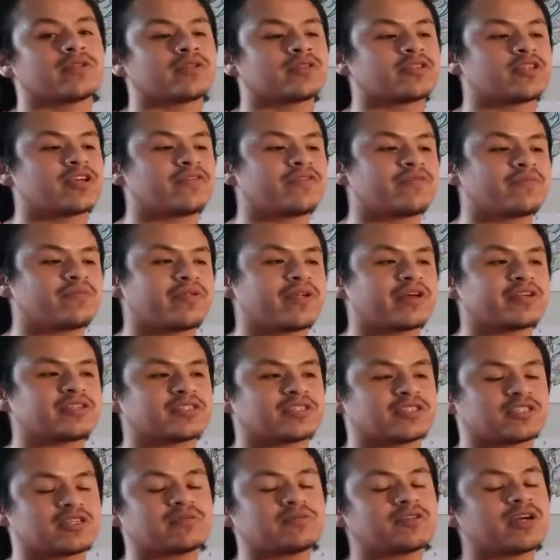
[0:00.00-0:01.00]
Different
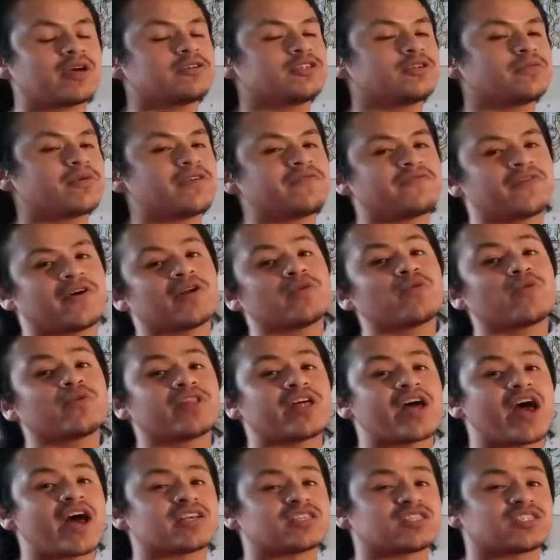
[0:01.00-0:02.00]
places. Sometimes you might find one
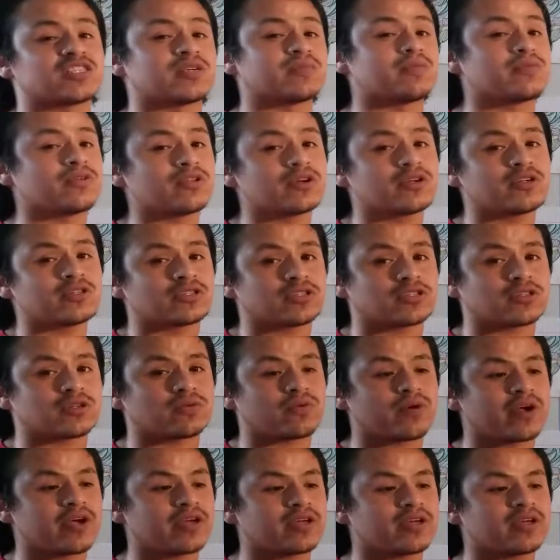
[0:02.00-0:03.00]
that has similar to the
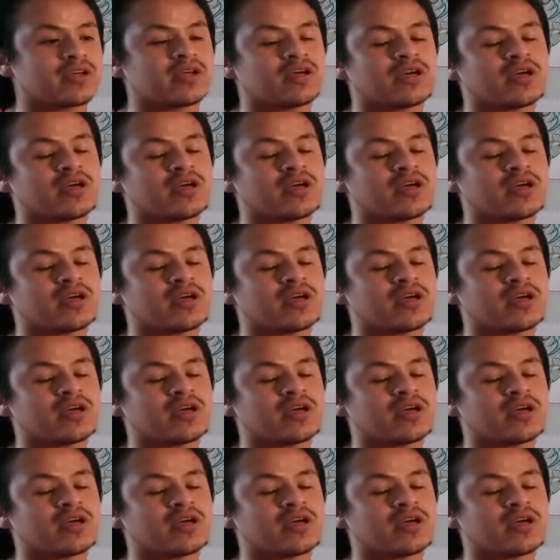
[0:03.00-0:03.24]
right,